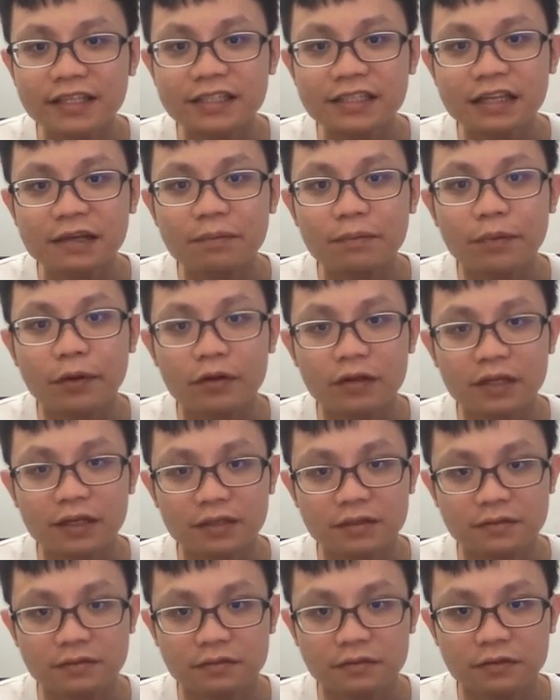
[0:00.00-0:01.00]
is
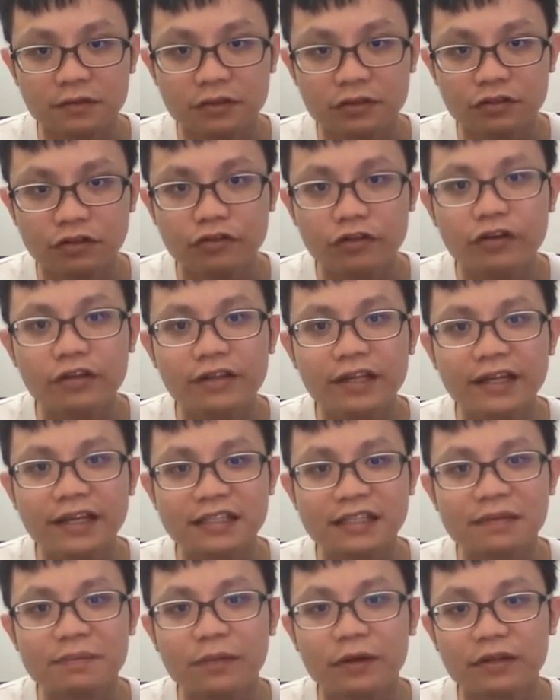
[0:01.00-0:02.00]
important. So do you think
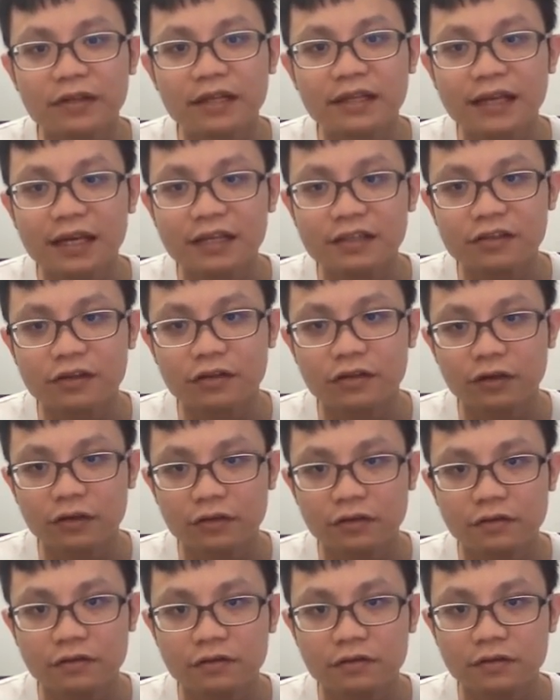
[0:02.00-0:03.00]
it's important, yes or
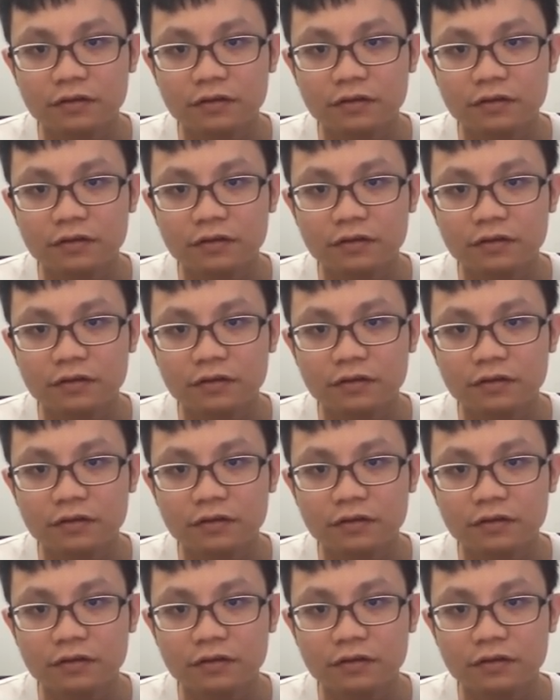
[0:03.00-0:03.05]
no?